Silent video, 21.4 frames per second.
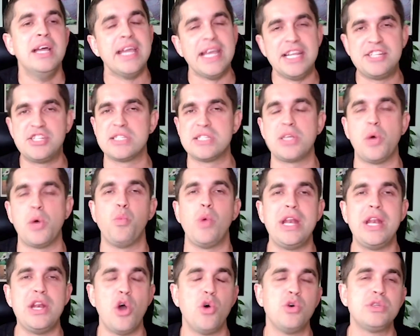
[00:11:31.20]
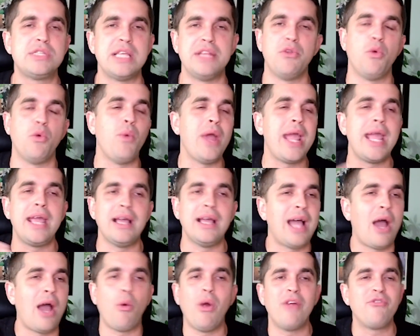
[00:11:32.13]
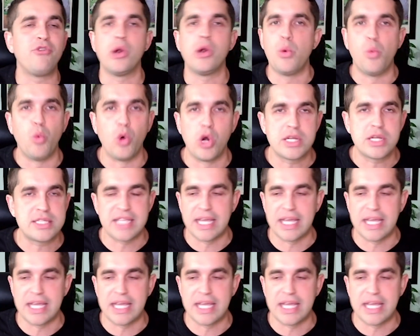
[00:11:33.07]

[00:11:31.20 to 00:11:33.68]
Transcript: It's just a Windows and the way, however it works,